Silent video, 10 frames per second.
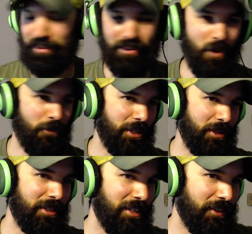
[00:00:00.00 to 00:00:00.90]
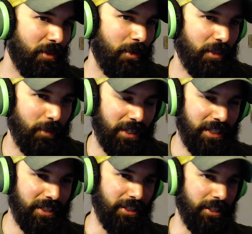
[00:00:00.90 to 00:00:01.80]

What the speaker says: Hopefully you couldn't hear it too much, but it is there.